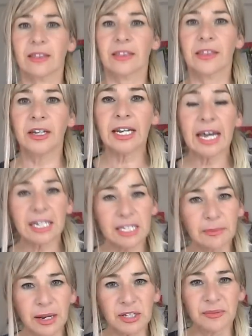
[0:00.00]
The
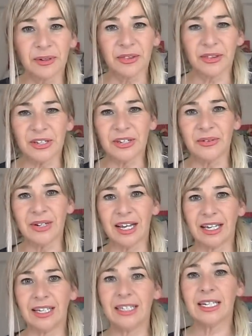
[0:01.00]
next measurement that you
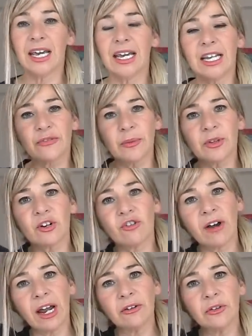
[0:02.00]
need is from the
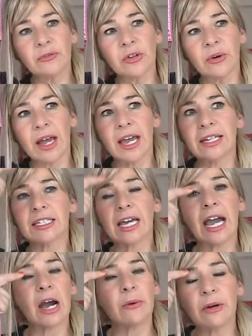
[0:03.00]
crown of your head to
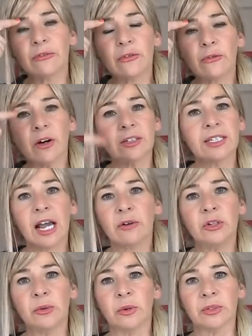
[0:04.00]
however far
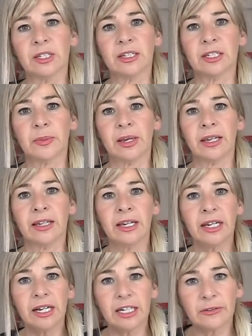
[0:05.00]
down you want it to be.
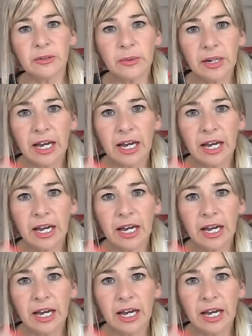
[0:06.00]
If you want to